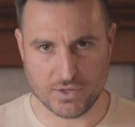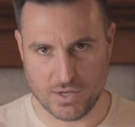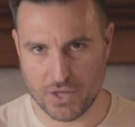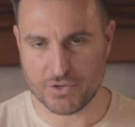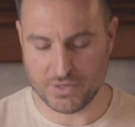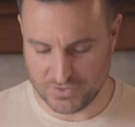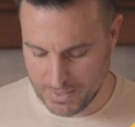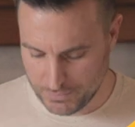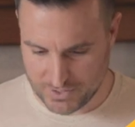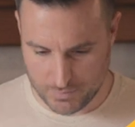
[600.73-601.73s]
the other
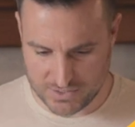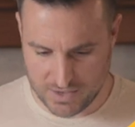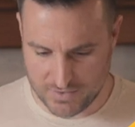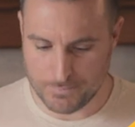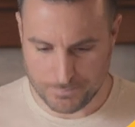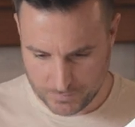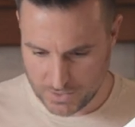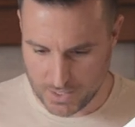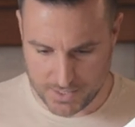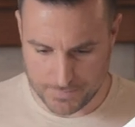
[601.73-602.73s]
examples I was given.
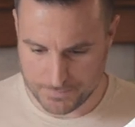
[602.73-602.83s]
Got it.